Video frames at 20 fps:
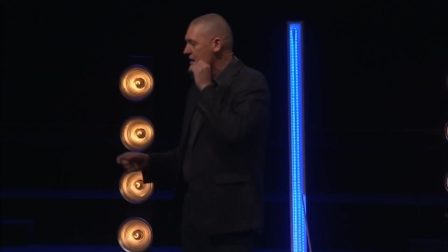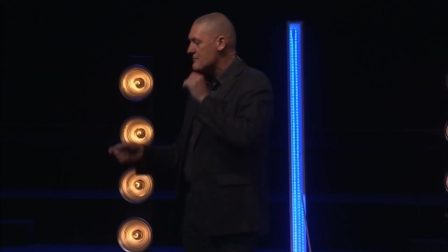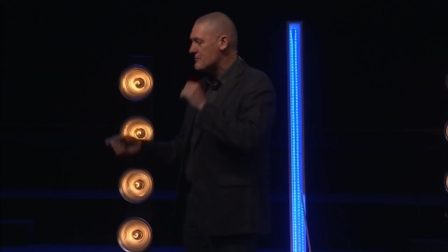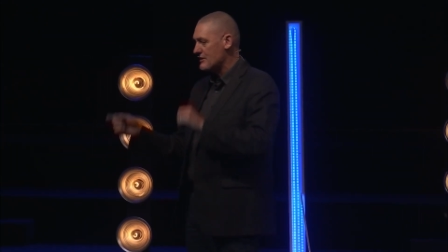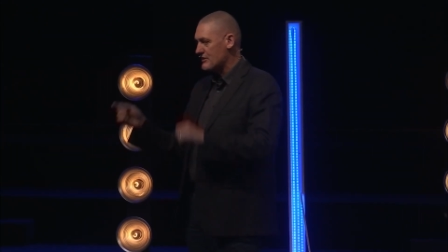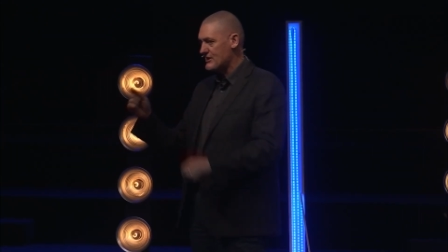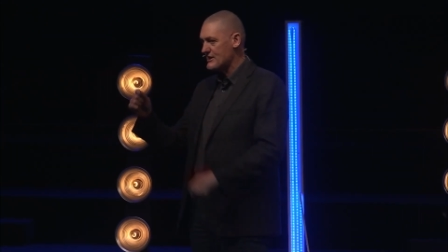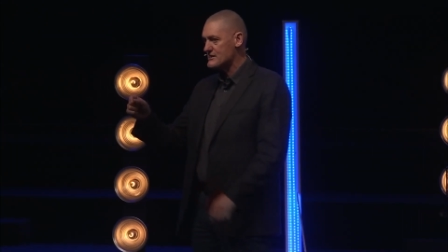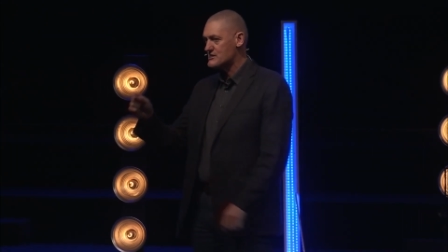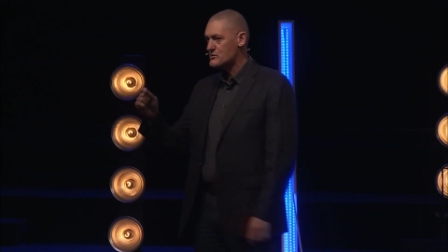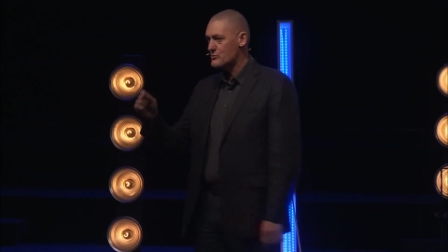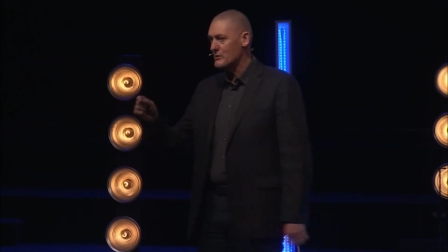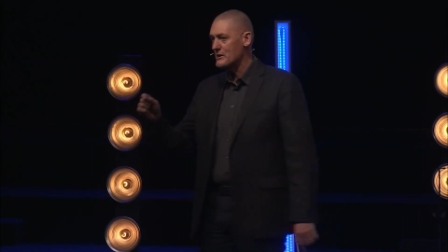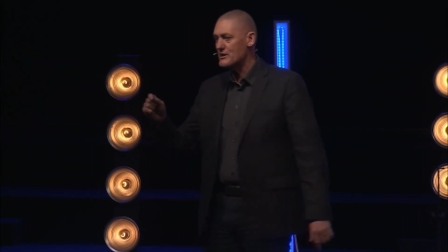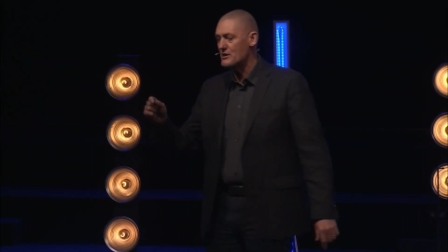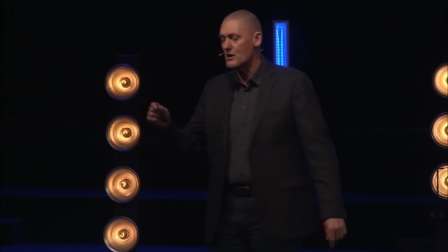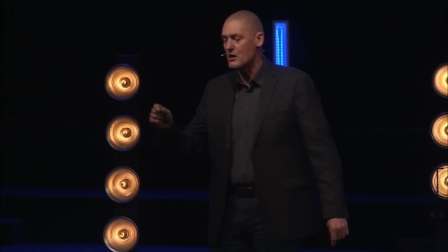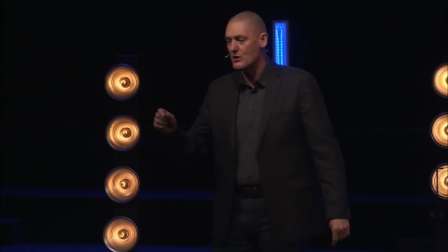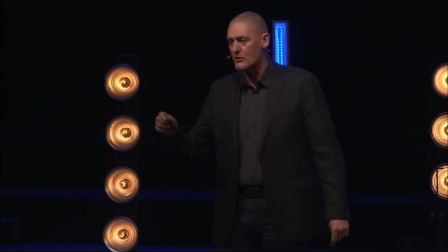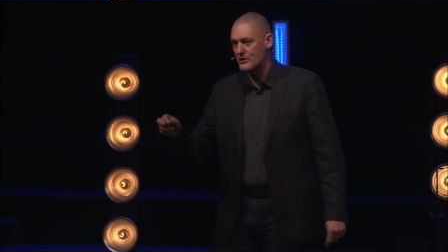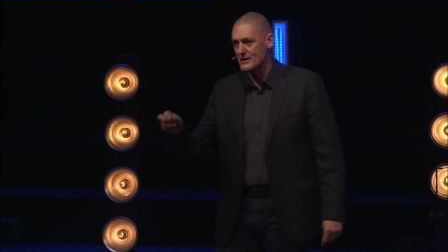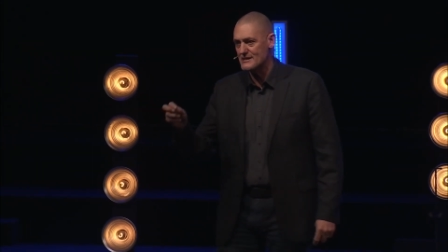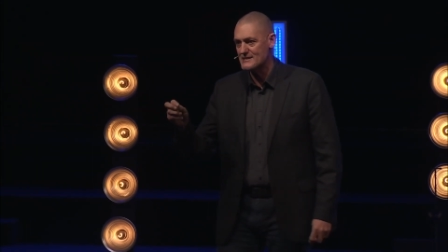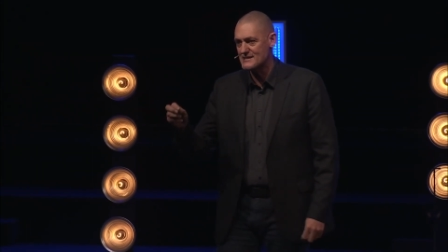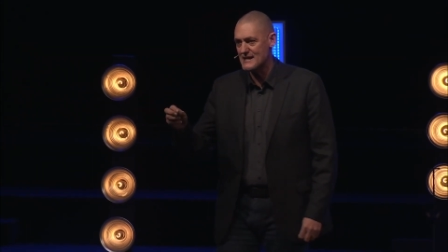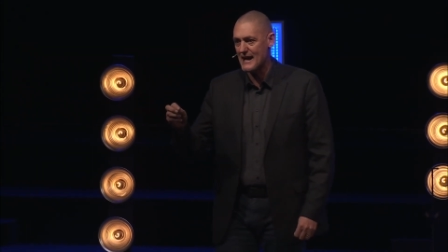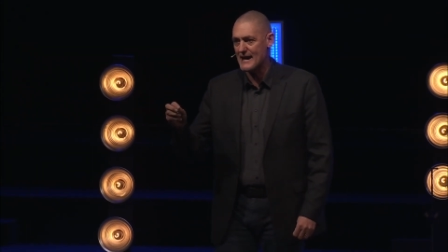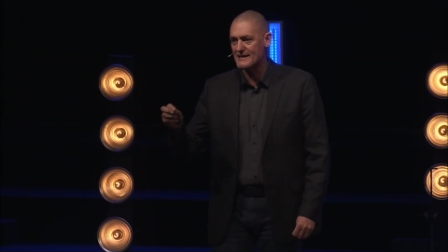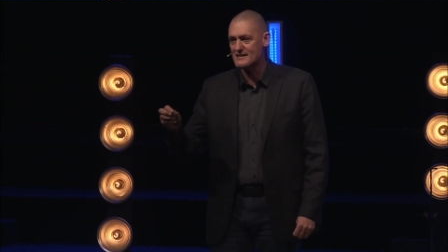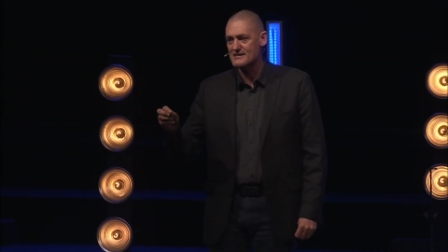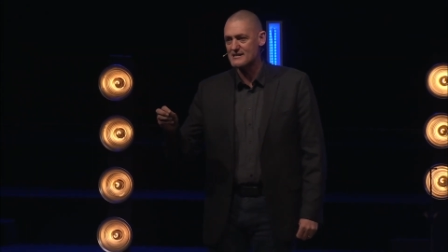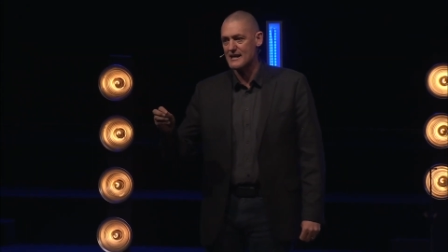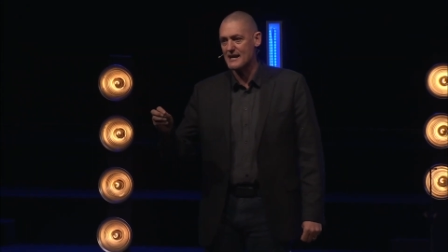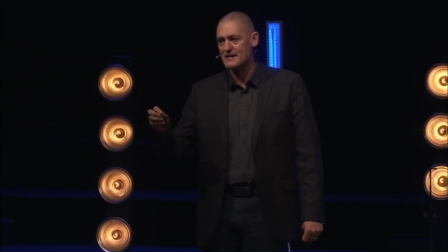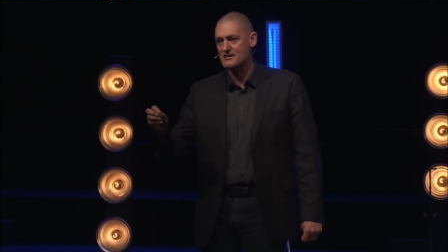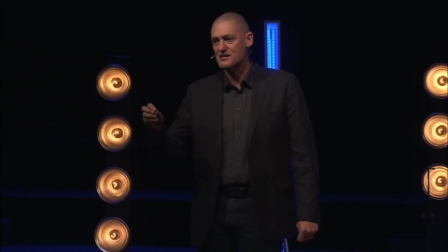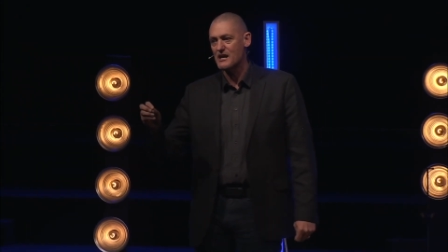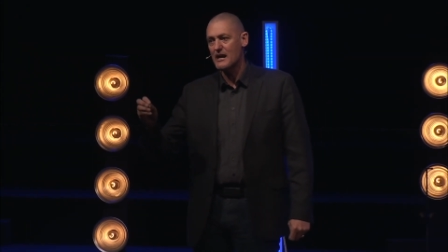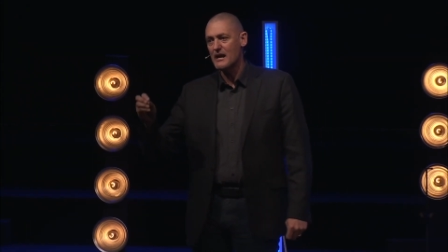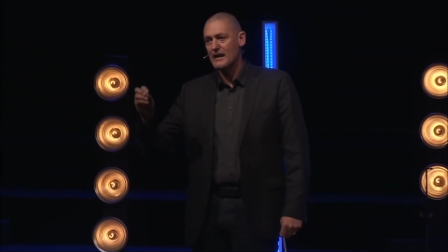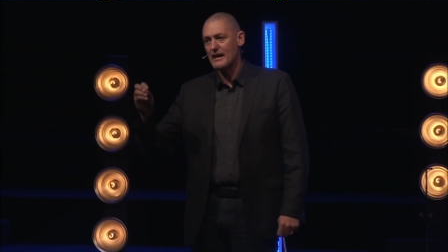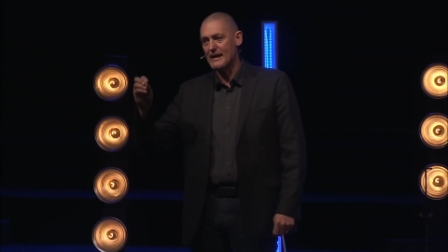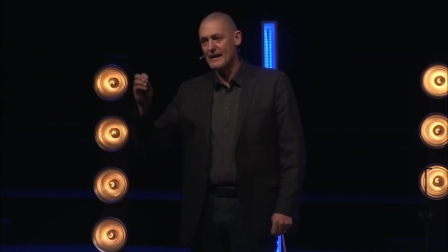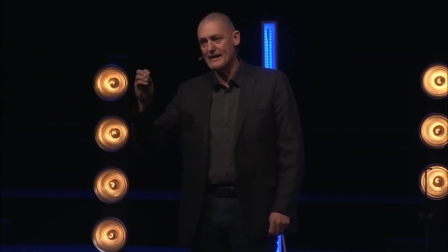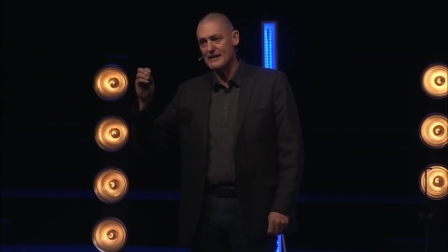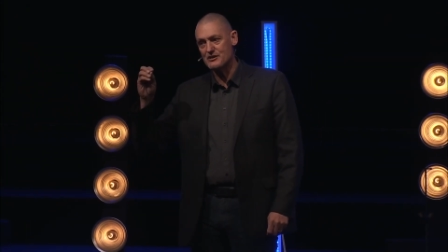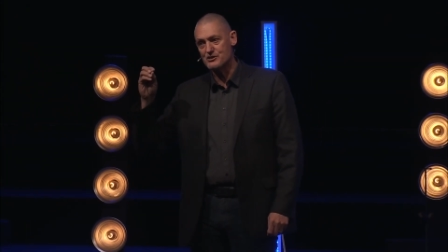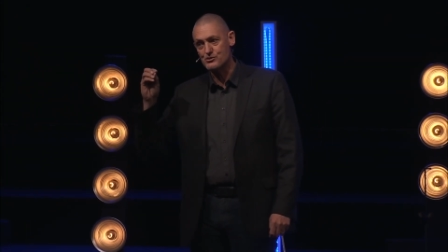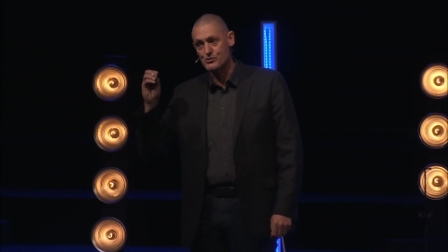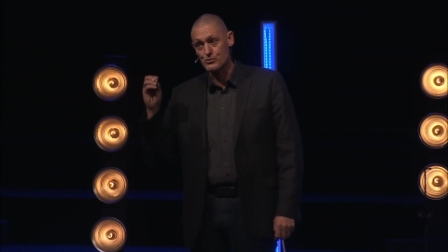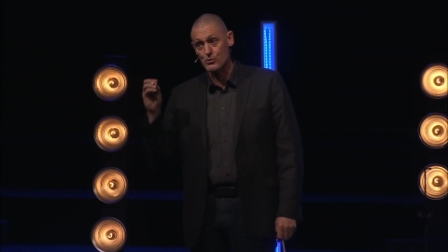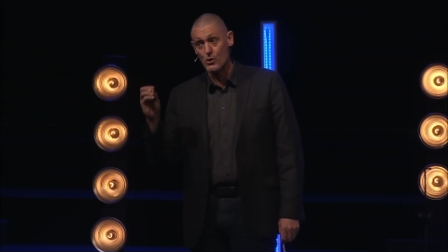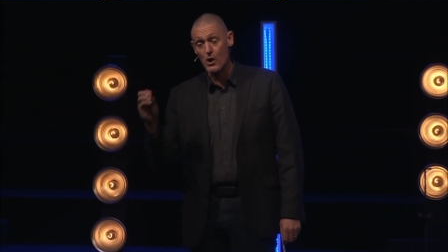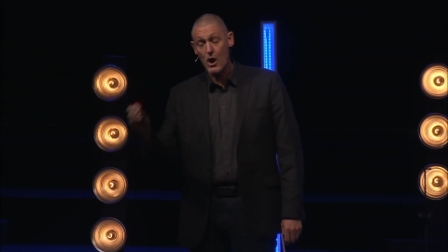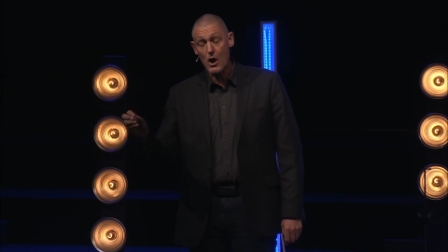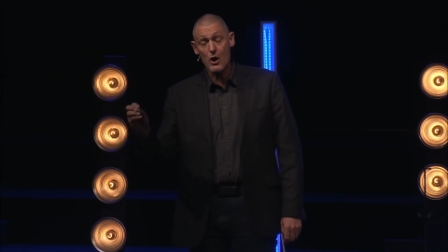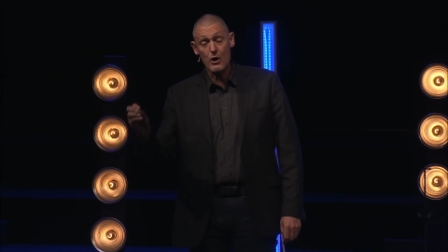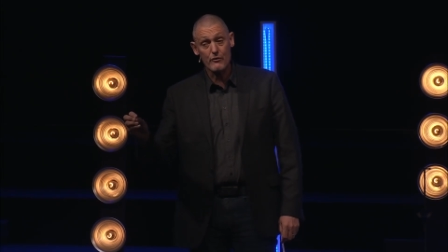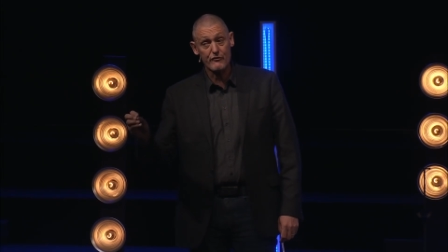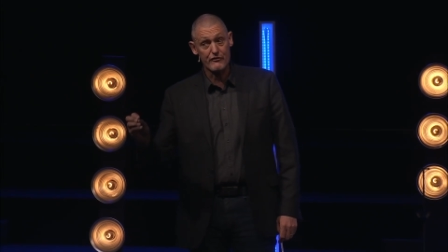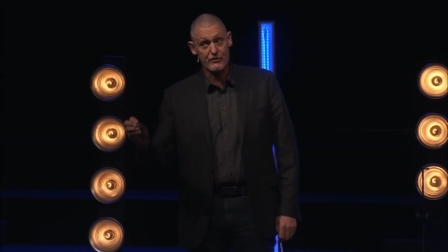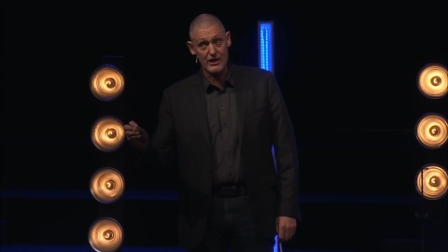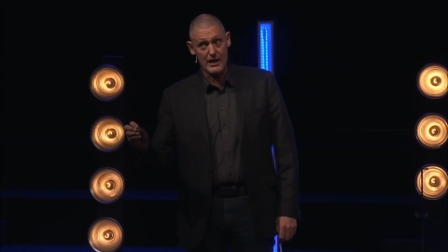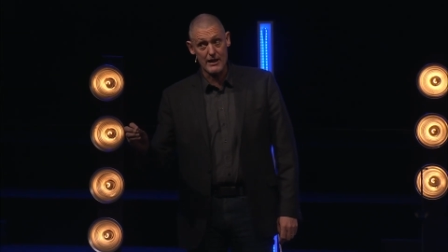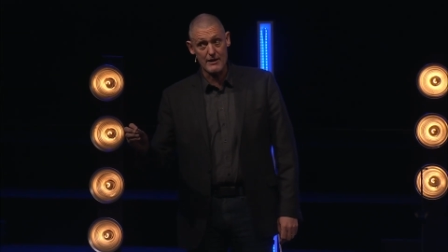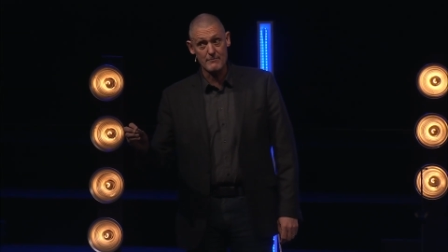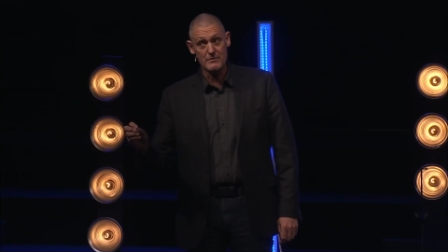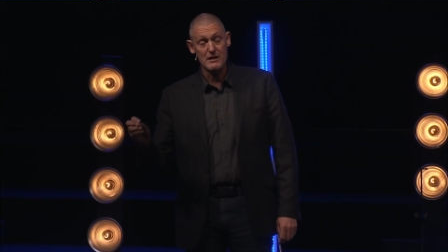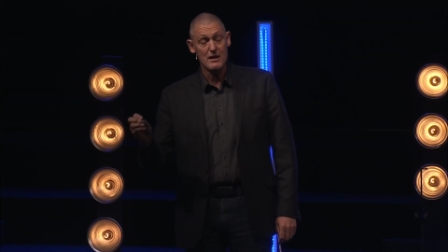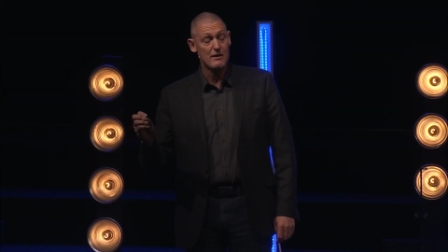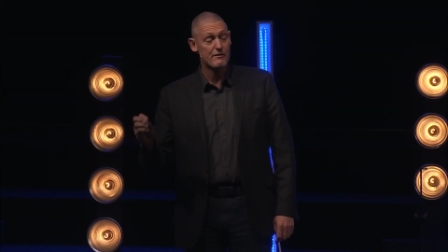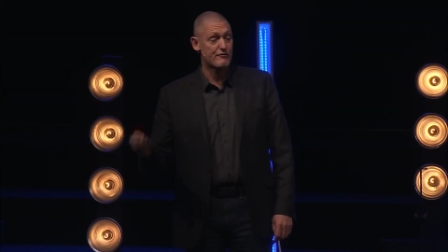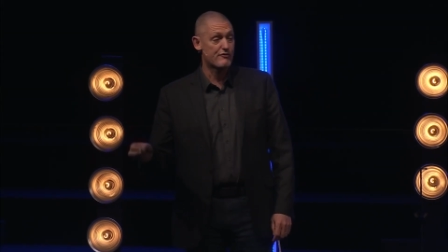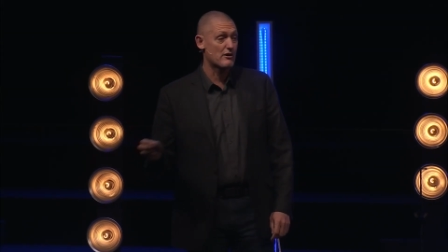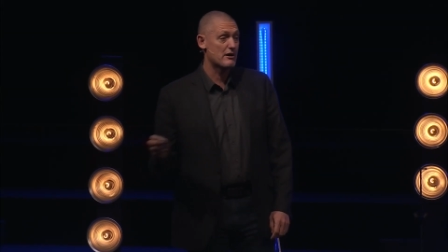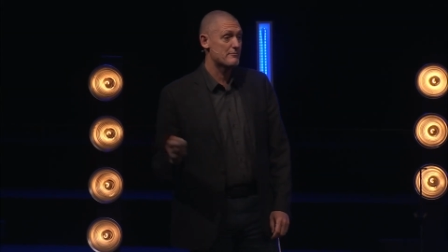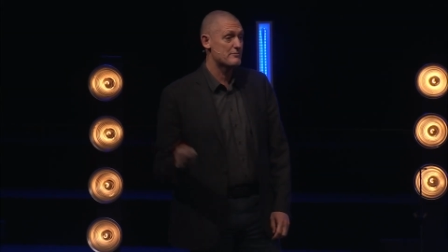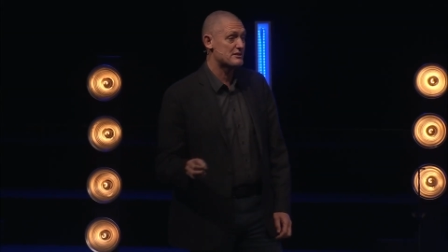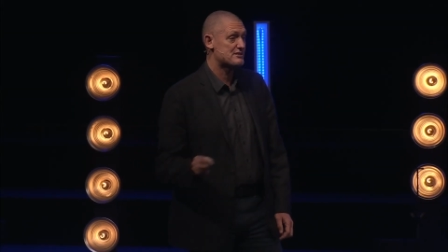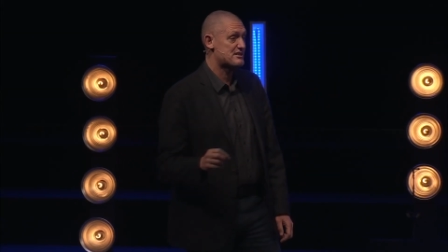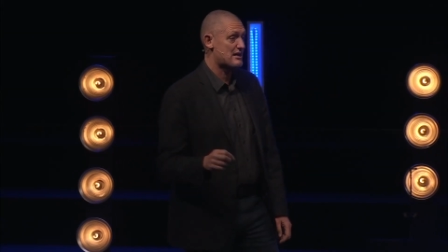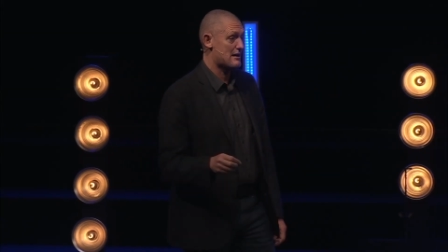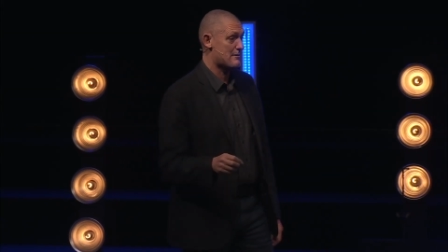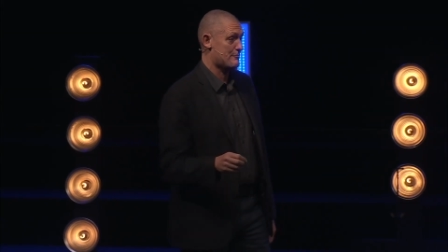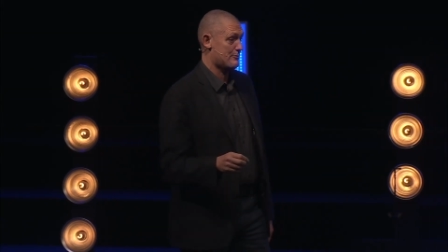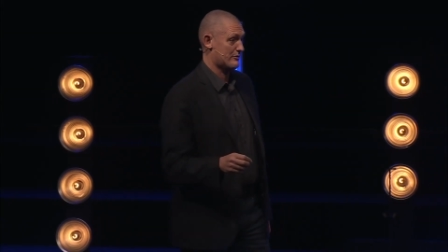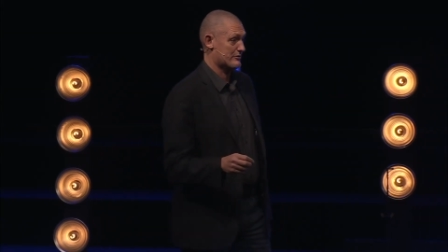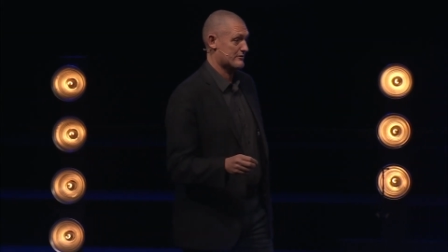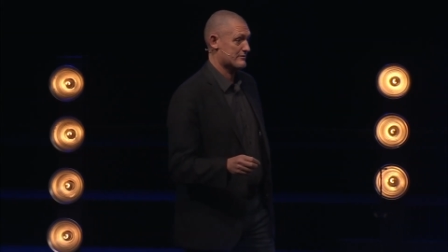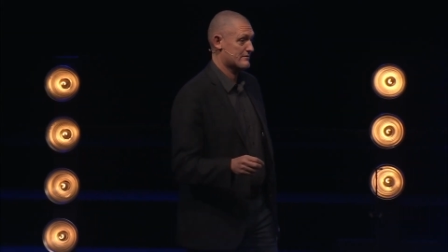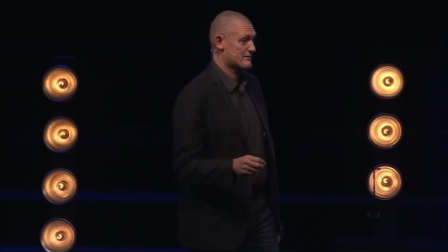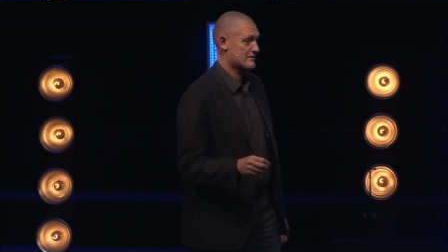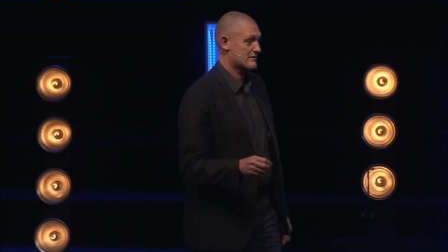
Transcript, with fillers: but this we know the text says he drove them from the temple.